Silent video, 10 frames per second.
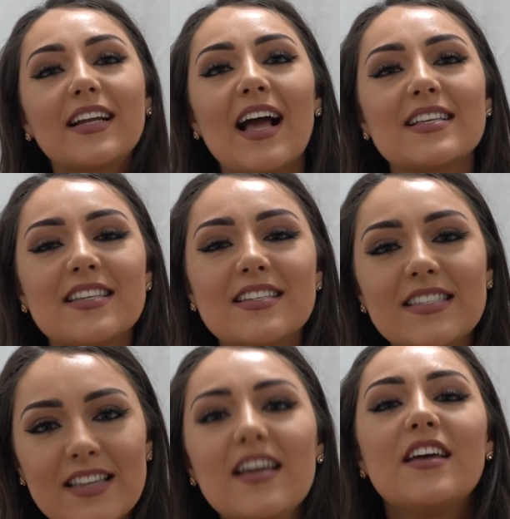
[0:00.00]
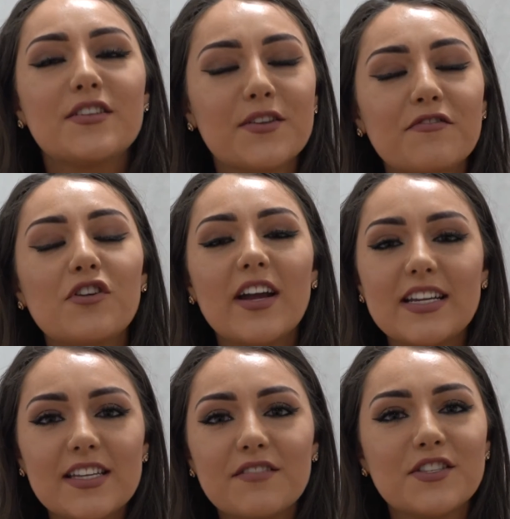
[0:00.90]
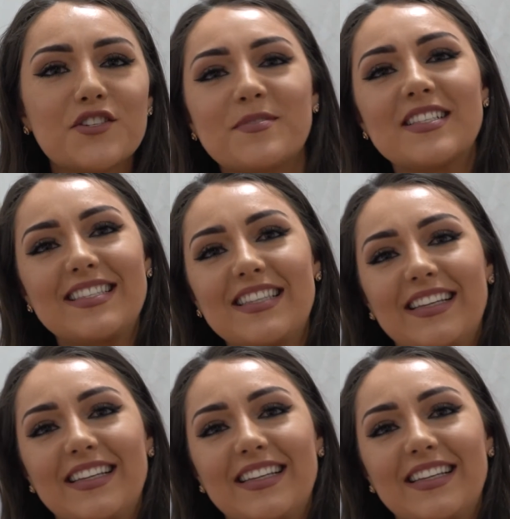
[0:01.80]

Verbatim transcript: classes. There's a variety of instruments.